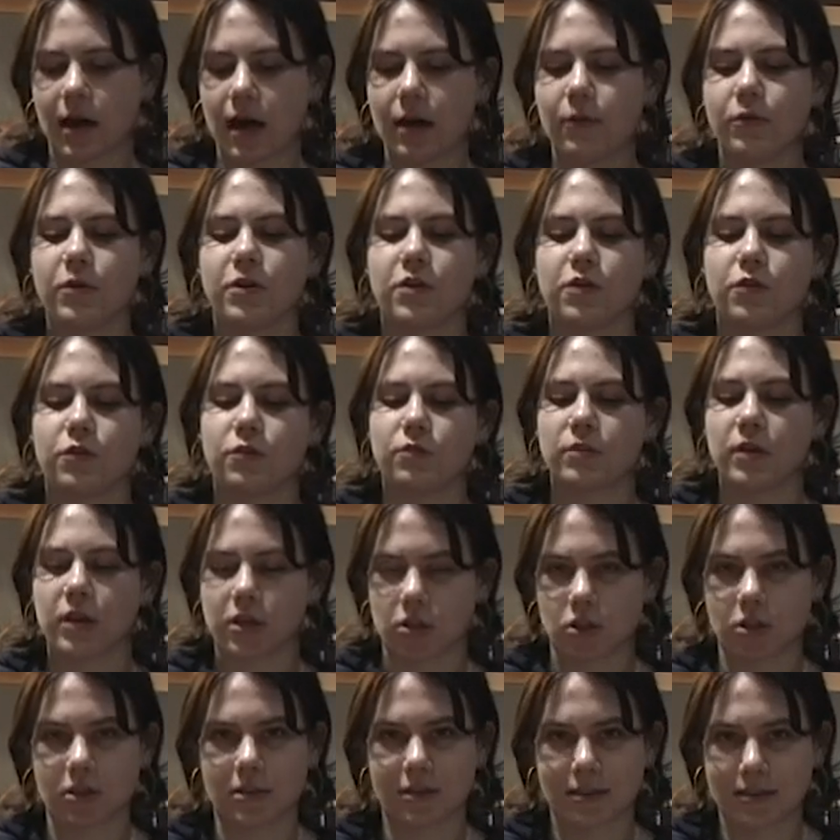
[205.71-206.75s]
I would do
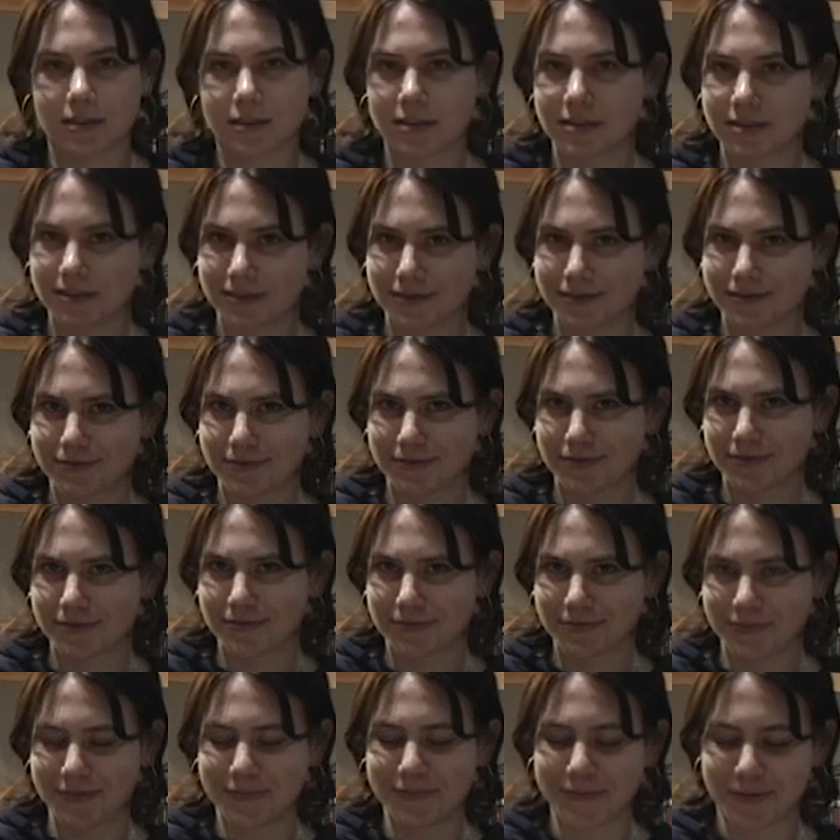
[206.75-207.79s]
dishes
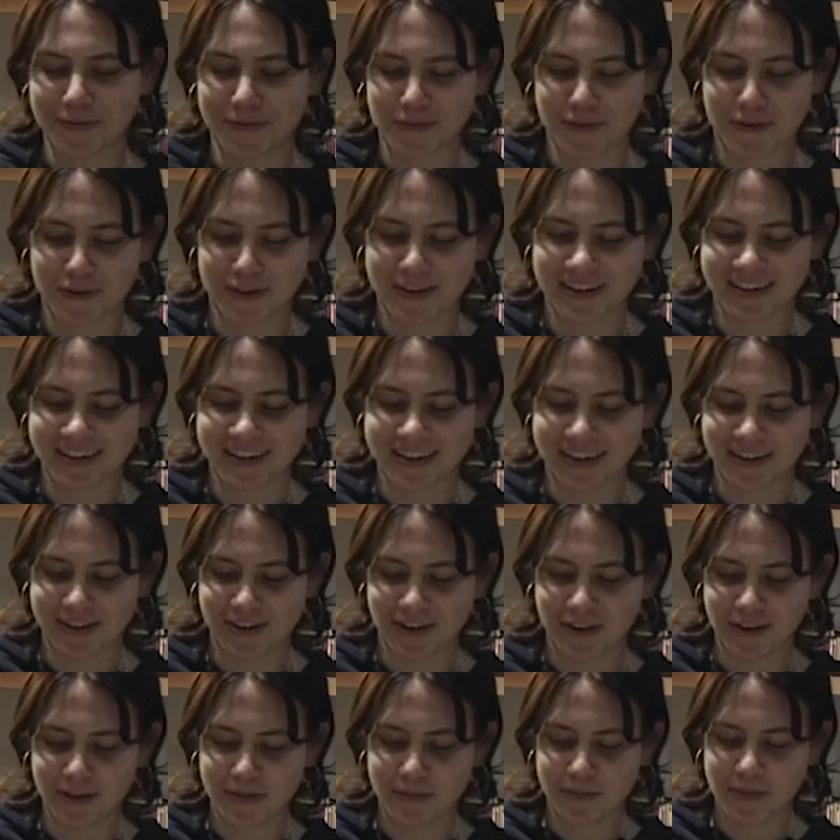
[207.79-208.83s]
before eating
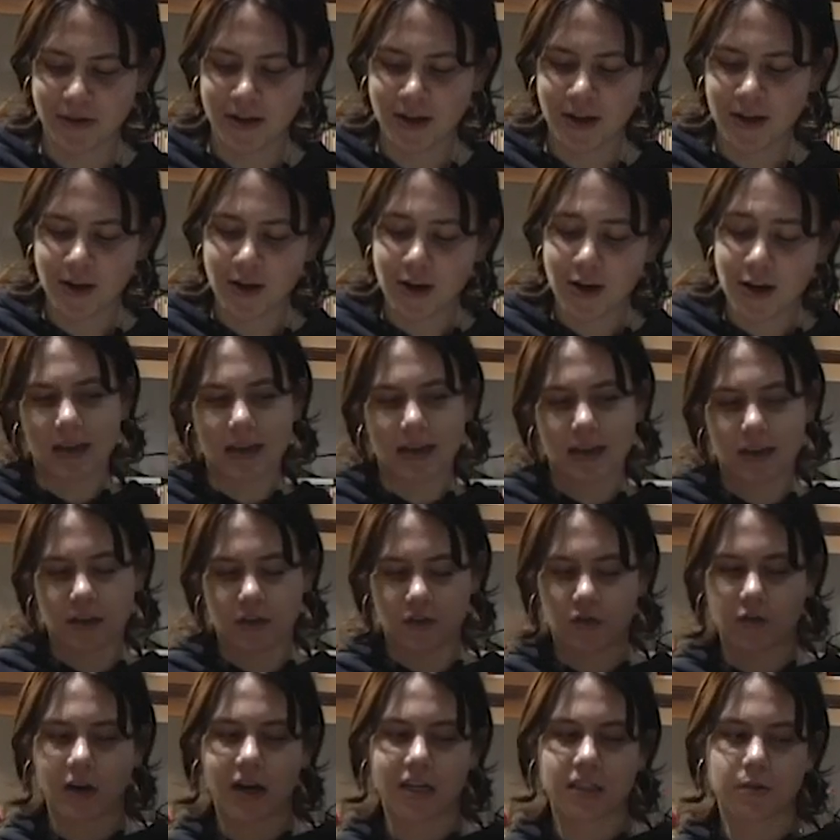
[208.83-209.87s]
on them. The
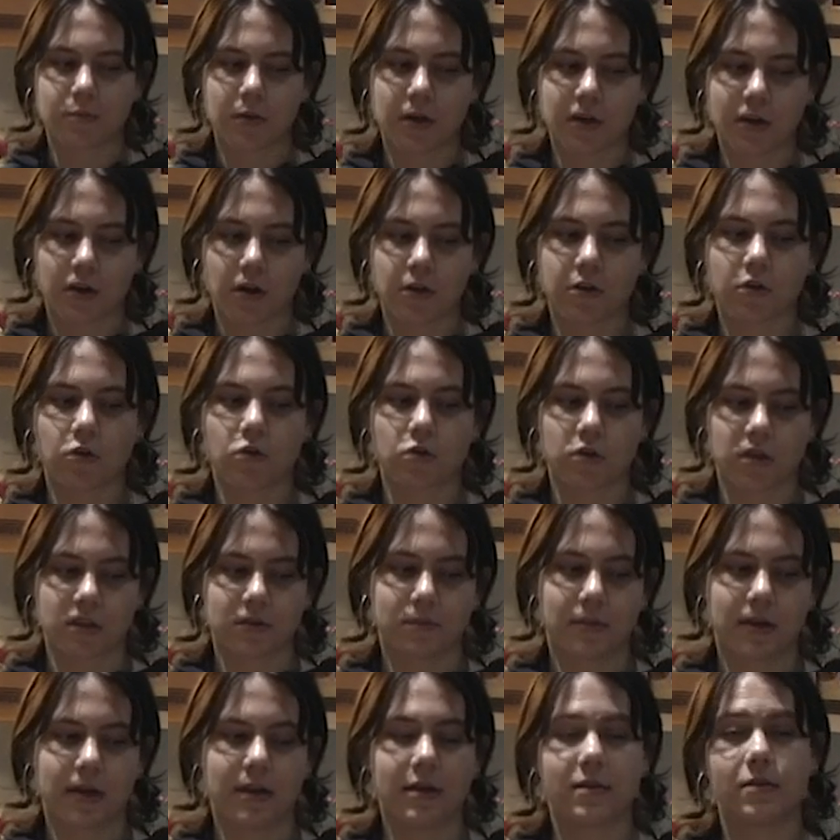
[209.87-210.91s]
scratch mark on the
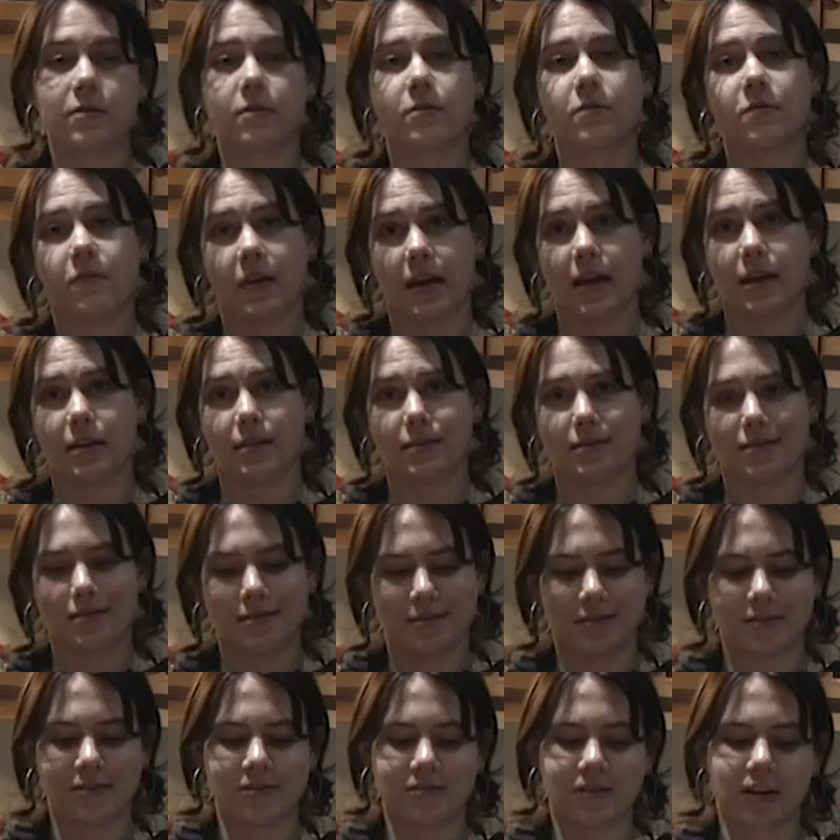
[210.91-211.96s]
horse plate, fan.
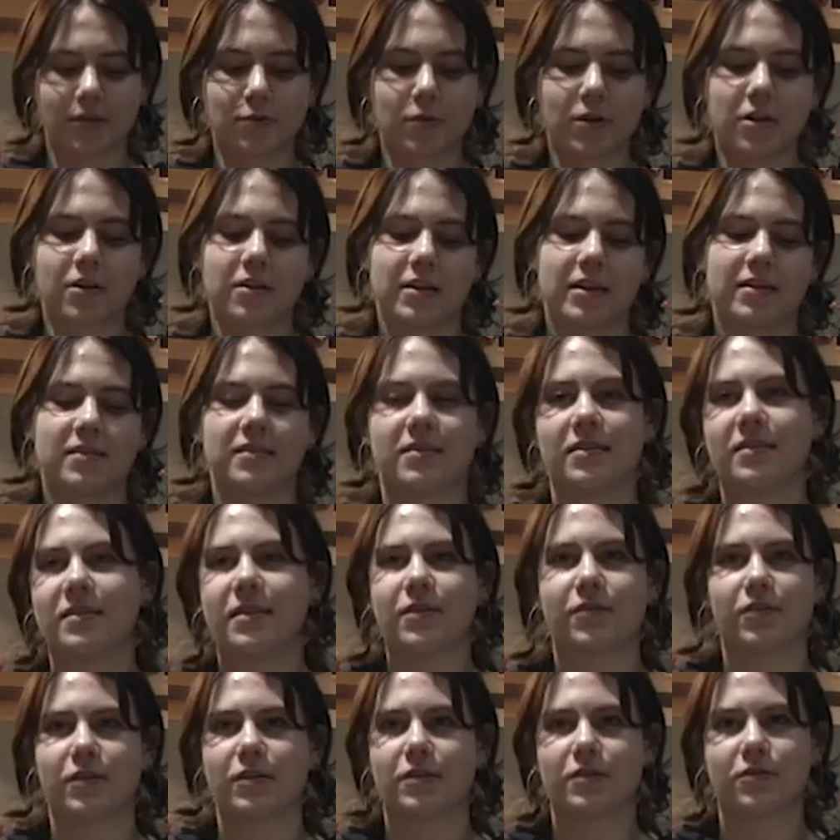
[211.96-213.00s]
Scratch mark on this, it's a
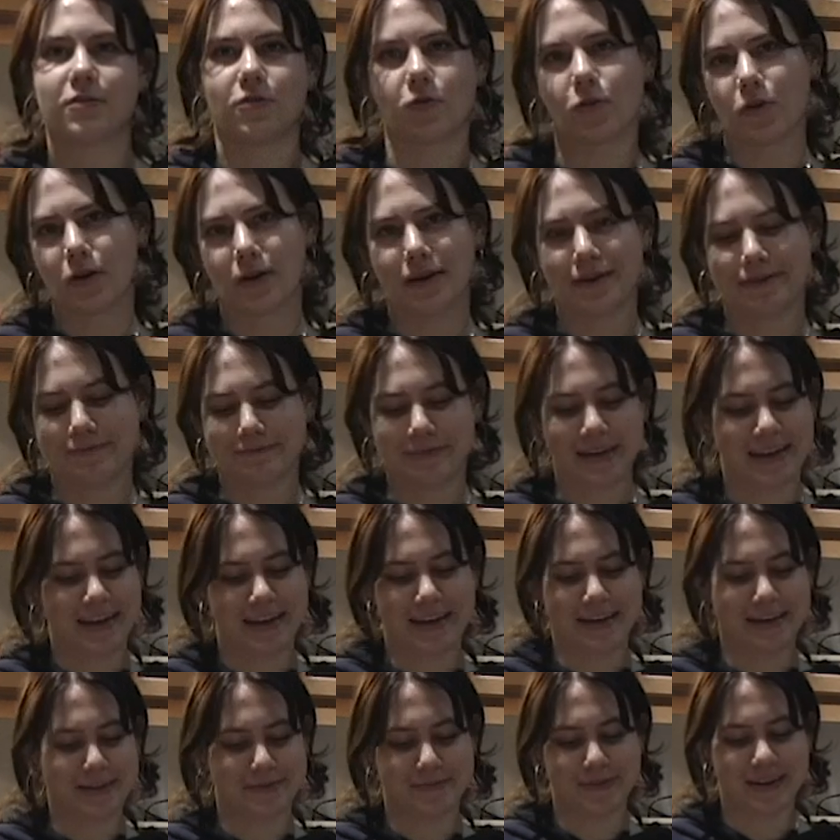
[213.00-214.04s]
different story. I
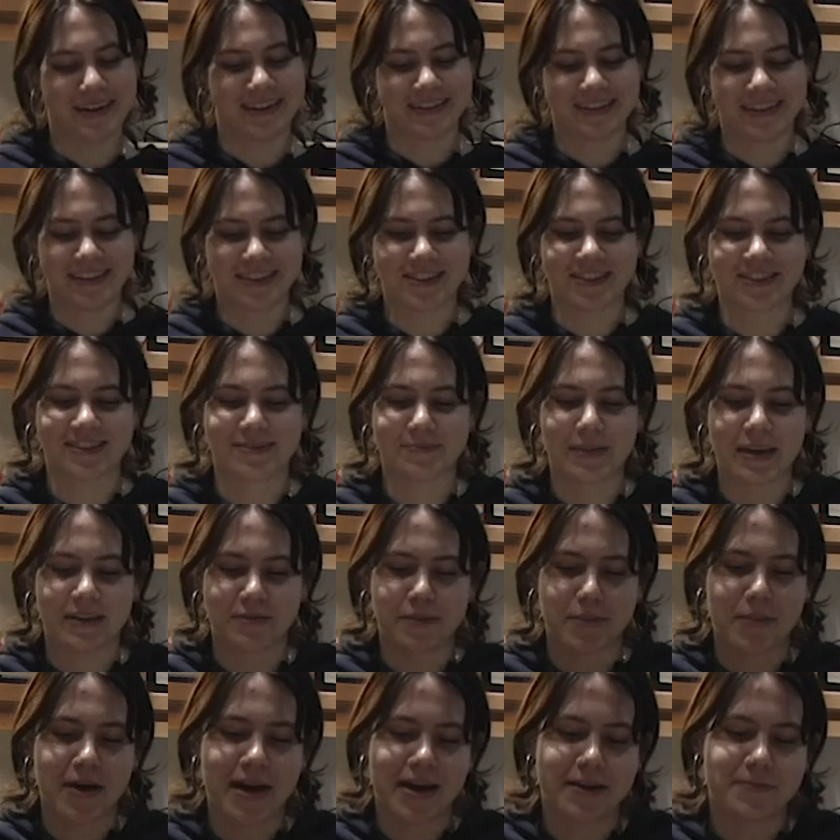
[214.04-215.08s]
can't explain, it just
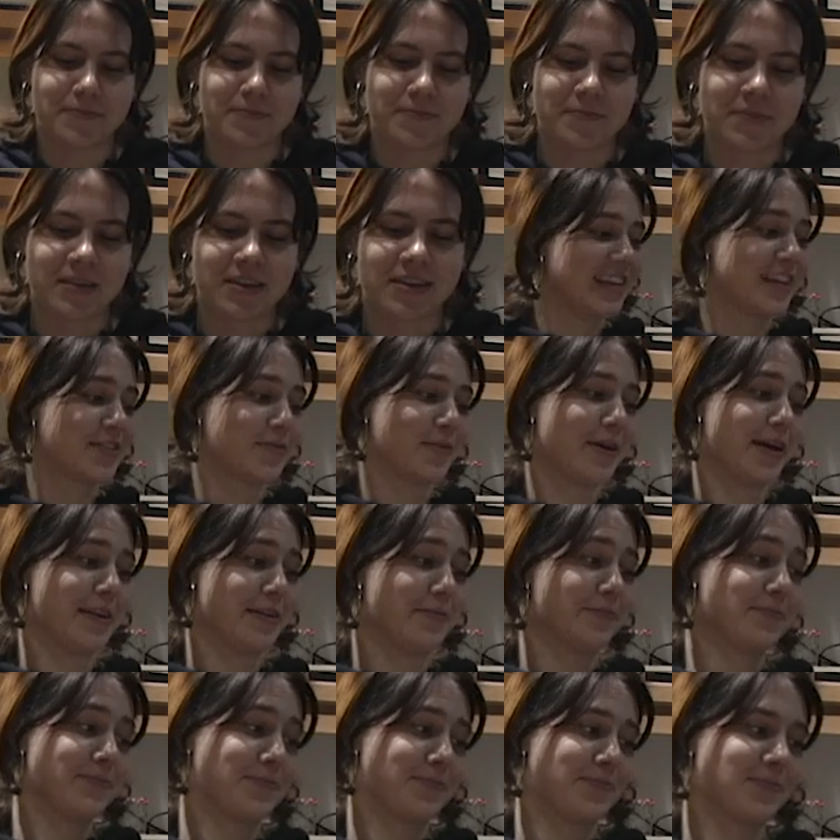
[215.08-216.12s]
makes me mad. This
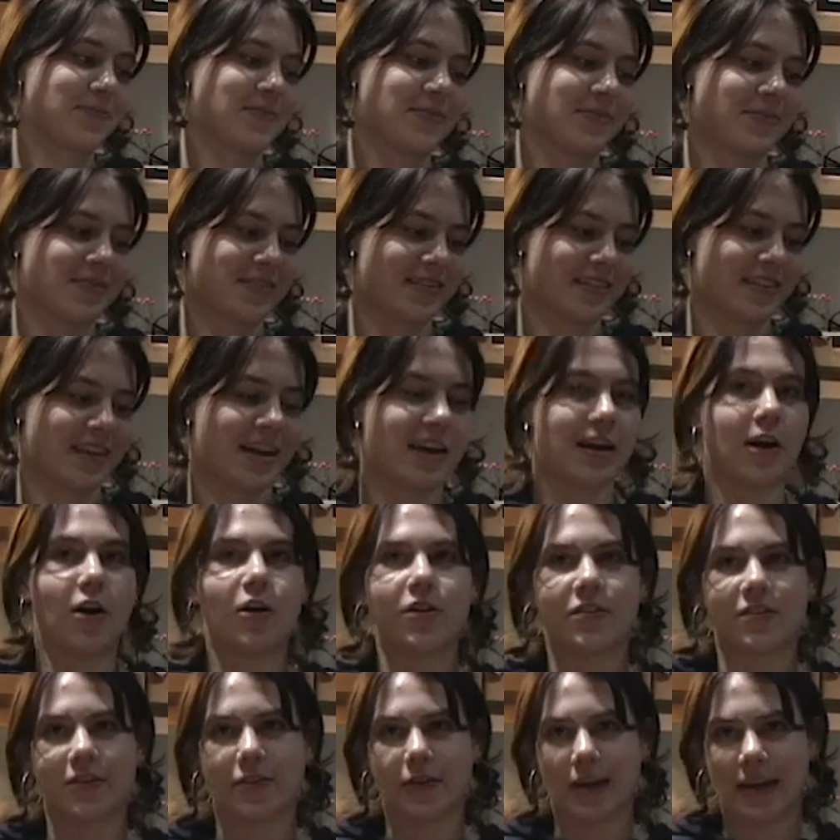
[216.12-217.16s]
one, I
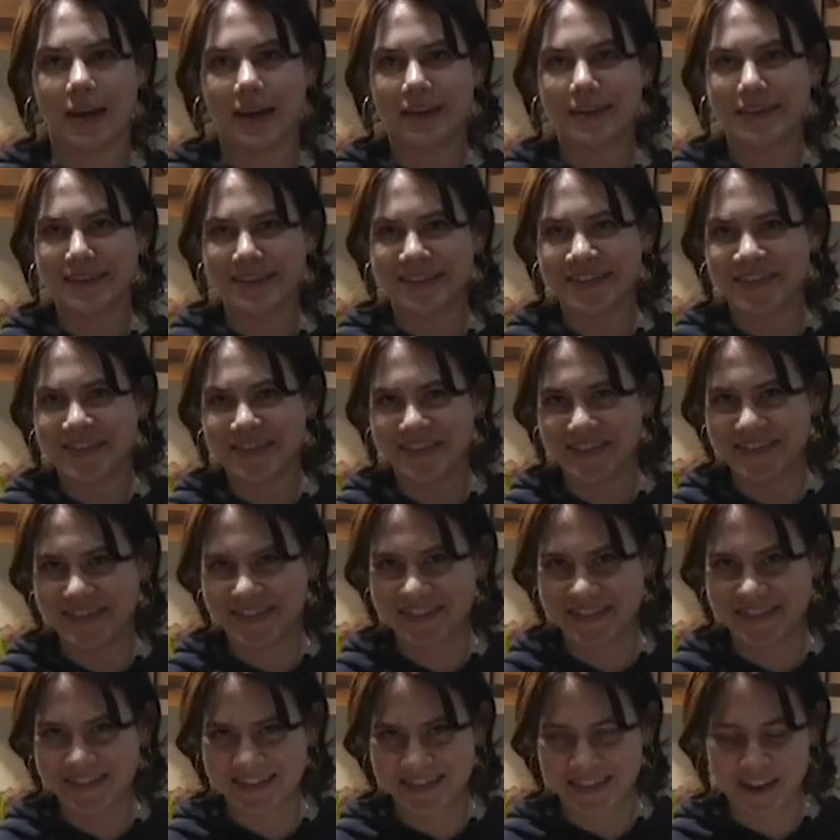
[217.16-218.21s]
also hate
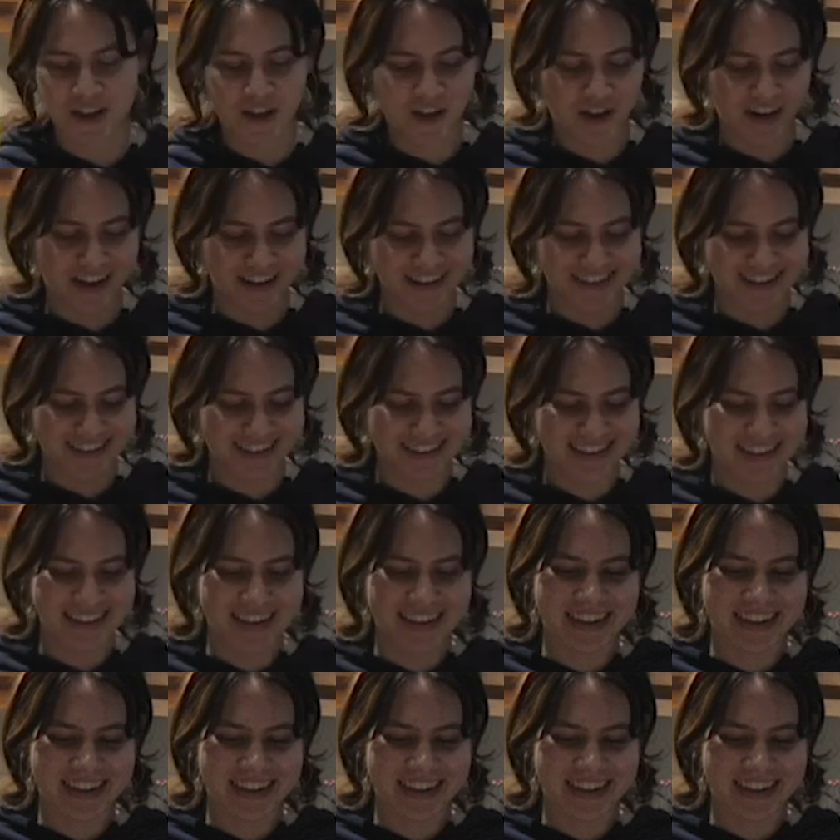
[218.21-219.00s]
a lot.